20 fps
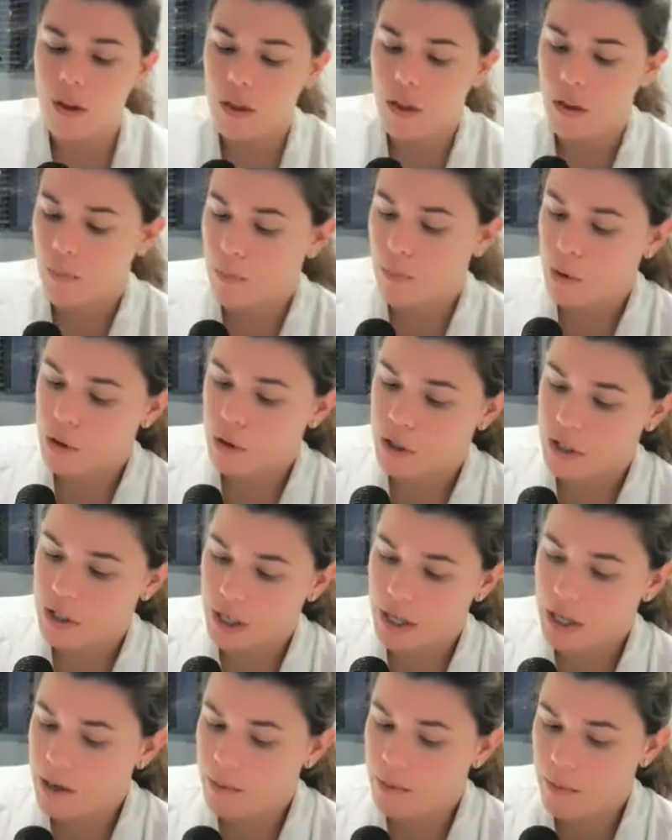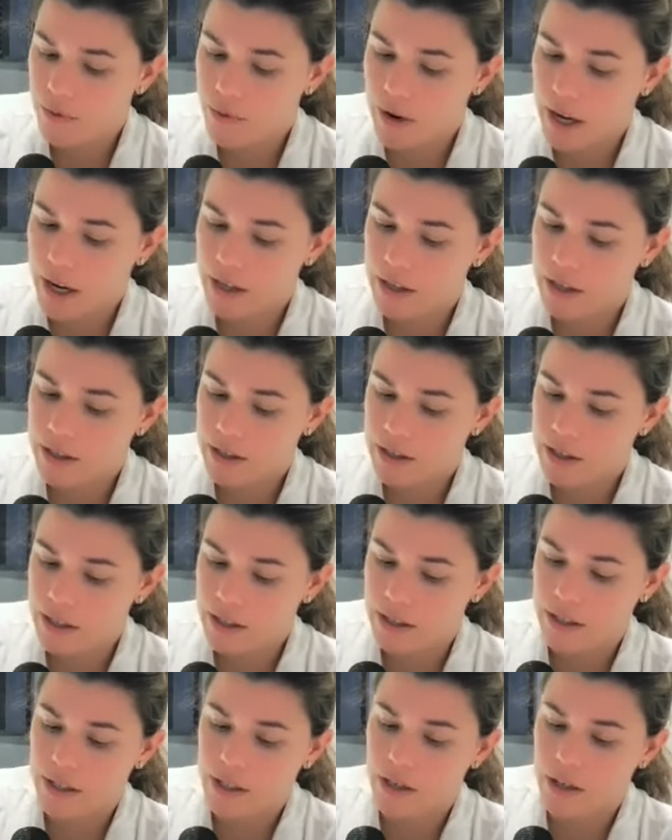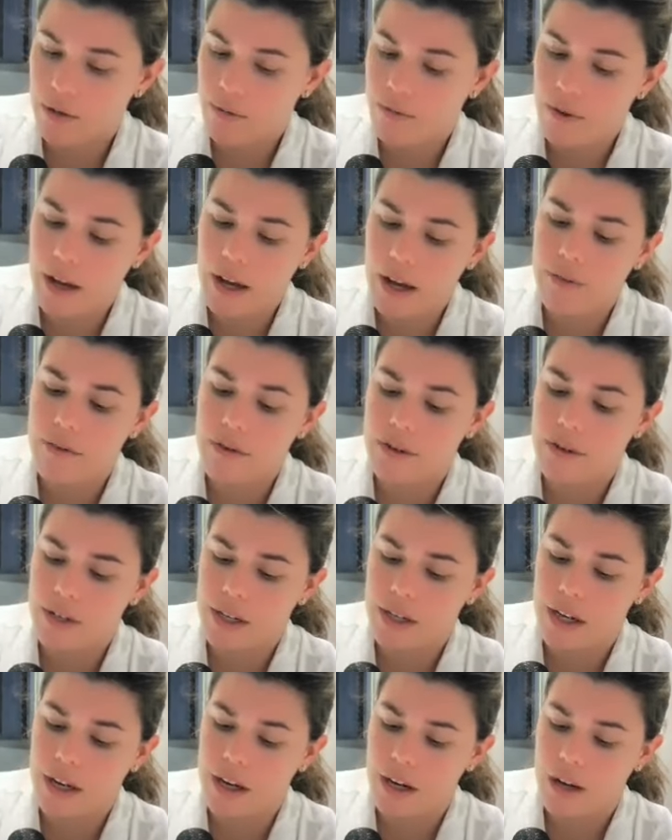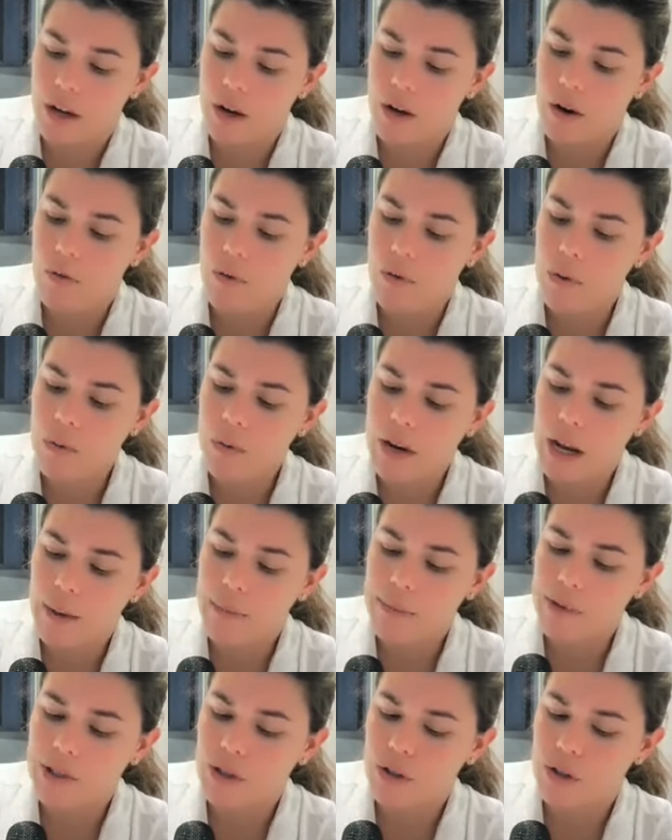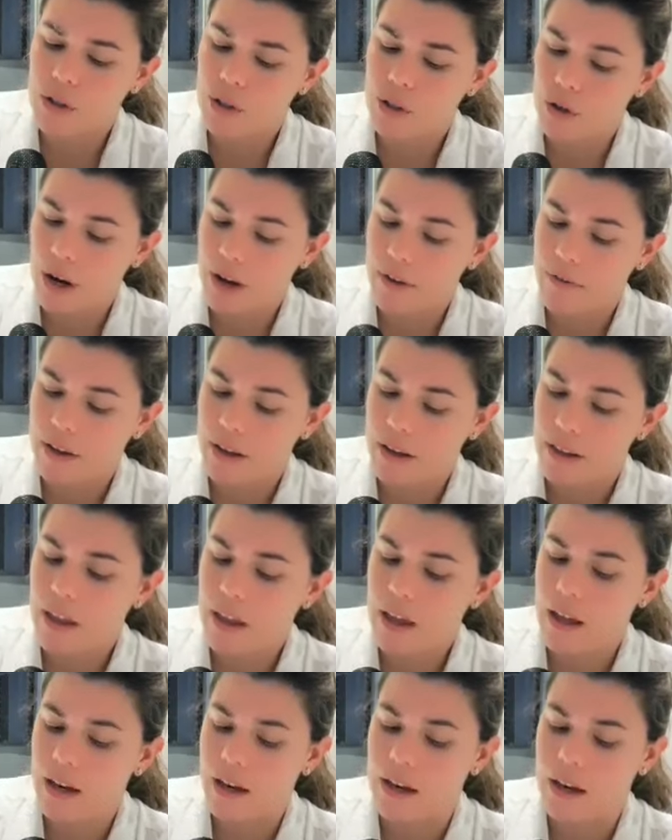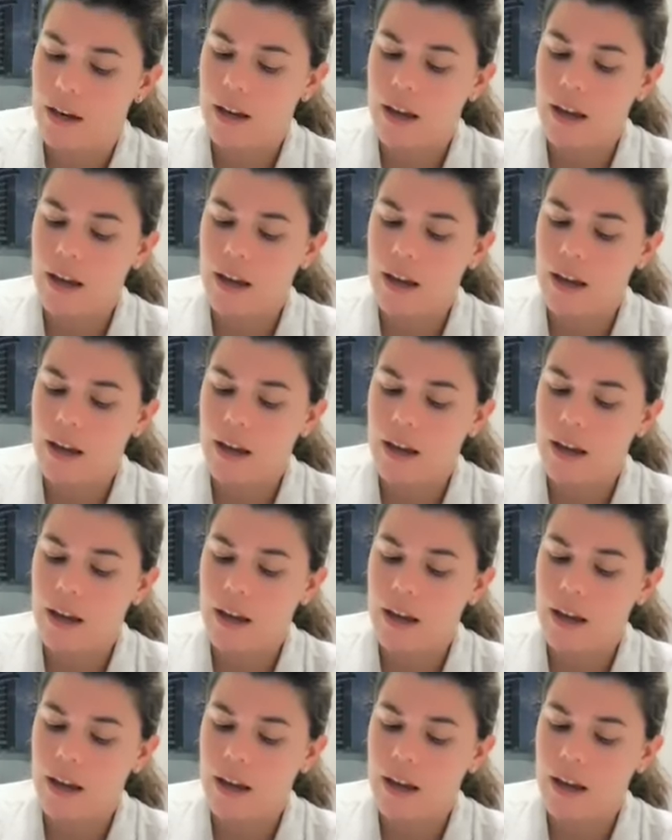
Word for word: the most stunning, miraculous sunset you've ever seen? What would happen to the traffic then?